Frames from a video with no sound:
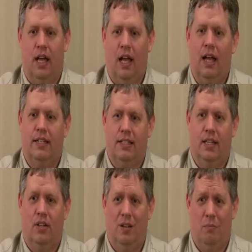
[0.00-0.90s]
I like to
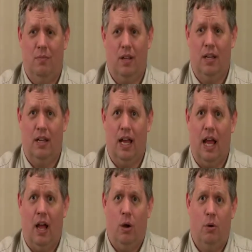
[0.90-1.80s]
tell them uh,
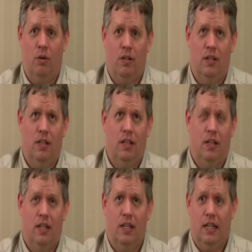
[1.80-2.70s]
how
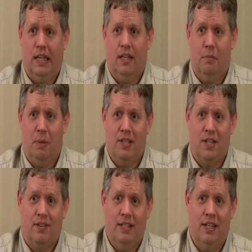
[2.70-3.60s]
uh, it, it,
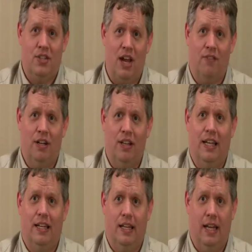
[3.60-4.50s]
basically does
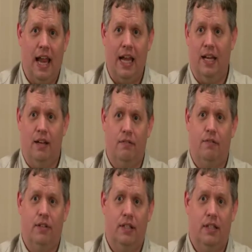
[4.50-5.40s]
everything
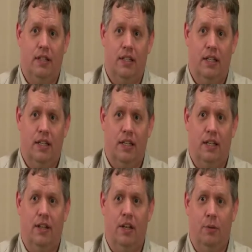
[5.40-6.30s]
native
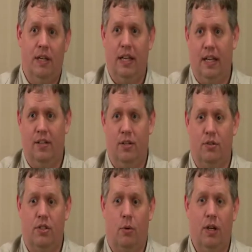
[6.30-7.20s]
that you would need to.
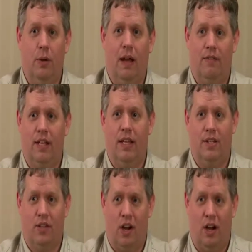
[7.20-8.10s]
So when you have to
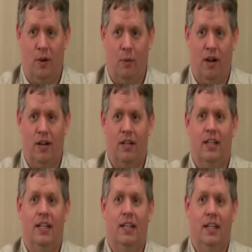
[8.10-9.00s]
get to the hardware,
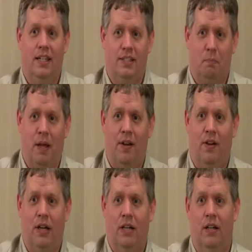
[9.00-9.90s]
it's
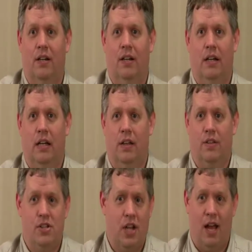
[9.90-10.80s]
better uh,
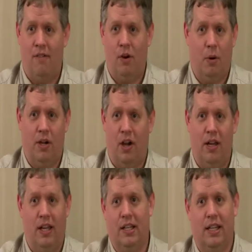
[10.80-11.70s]
than Java or
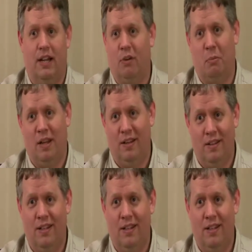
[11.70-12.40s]
.NET could ever be.